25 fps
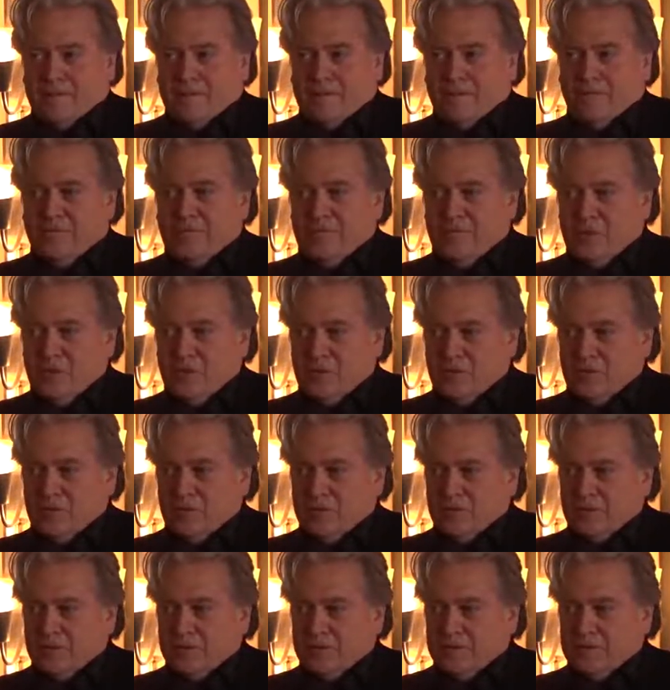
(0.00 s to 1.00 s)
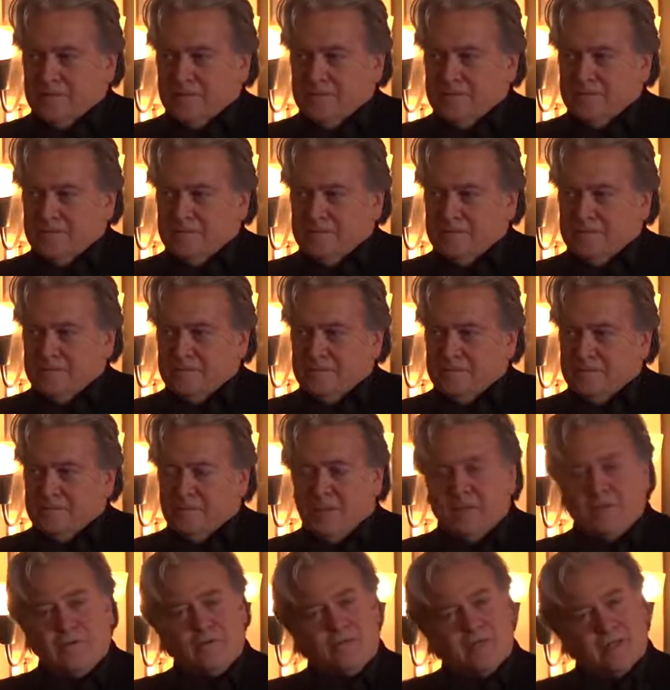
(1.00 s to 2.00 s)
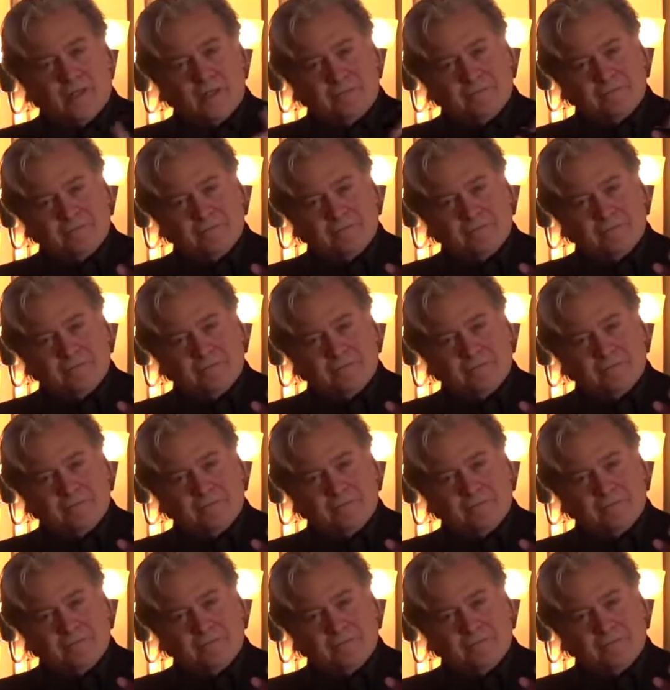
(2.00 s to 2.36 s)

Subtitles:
The fuse, by the way,